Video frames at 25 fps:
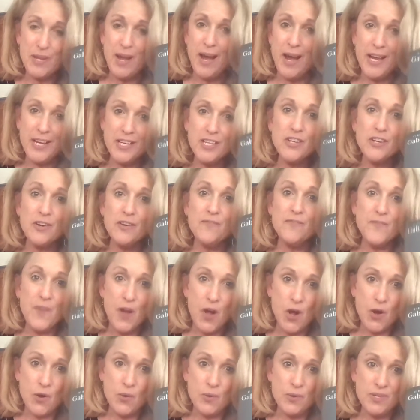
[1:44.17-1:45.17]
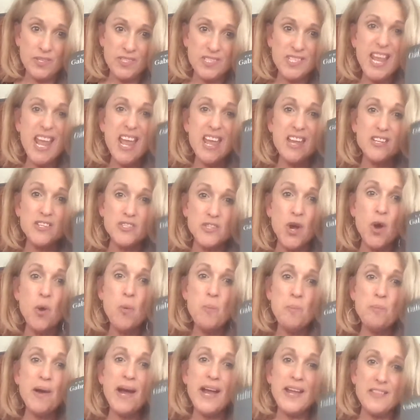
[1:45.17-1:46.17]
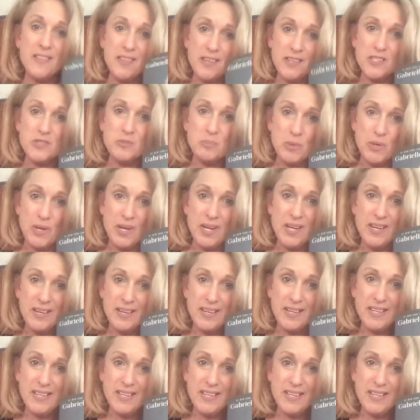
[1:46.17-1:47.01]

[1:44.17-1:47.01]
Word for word: on your phones, and don't buy this book,